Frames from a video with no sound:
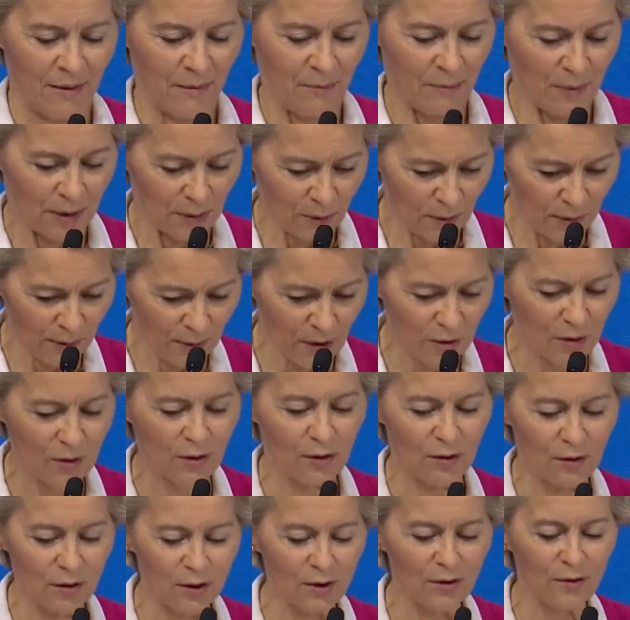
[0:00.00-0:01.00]
But we must
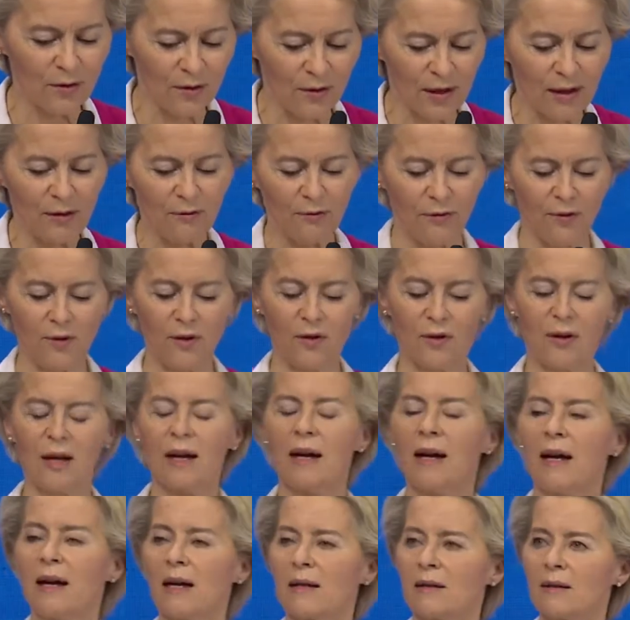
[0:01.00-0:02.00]
also think further
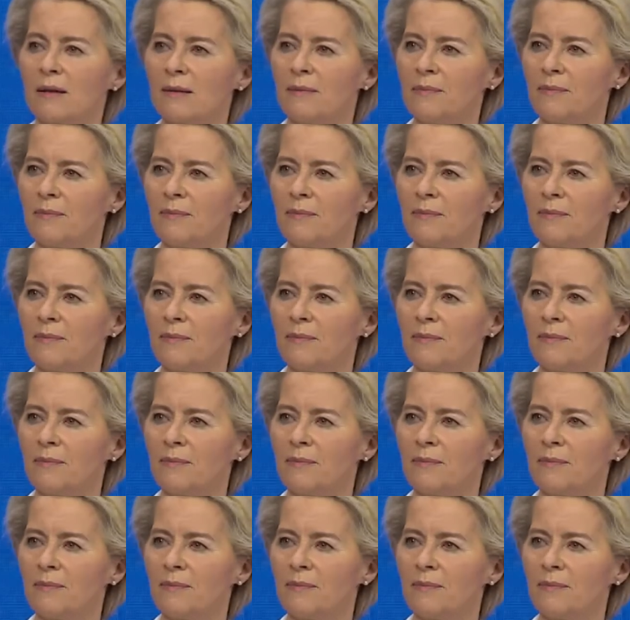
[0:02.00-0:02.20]
ahead.